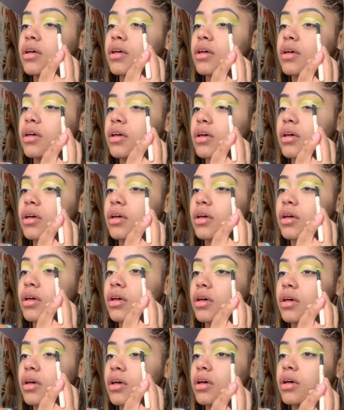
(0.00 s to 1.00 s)

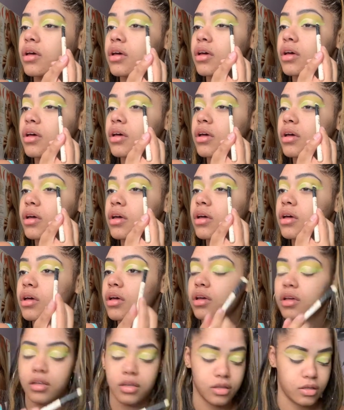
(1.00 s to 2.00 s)

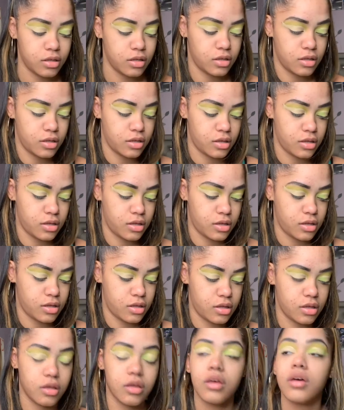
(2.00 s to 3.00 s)

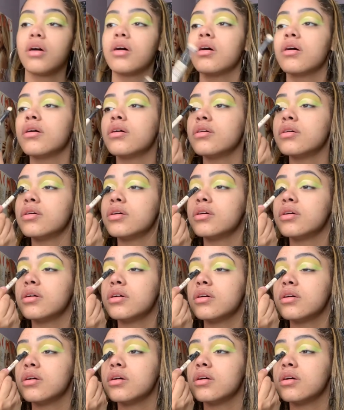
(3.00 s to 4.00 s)

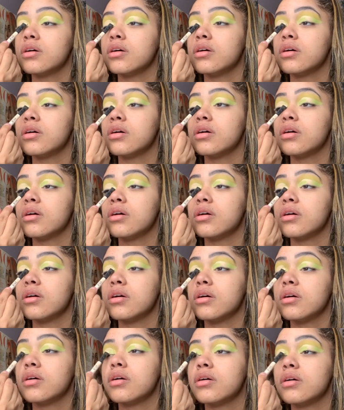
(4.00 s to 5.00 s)

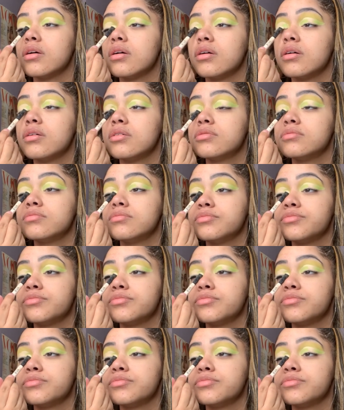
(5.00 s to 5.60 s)
(no one is talking)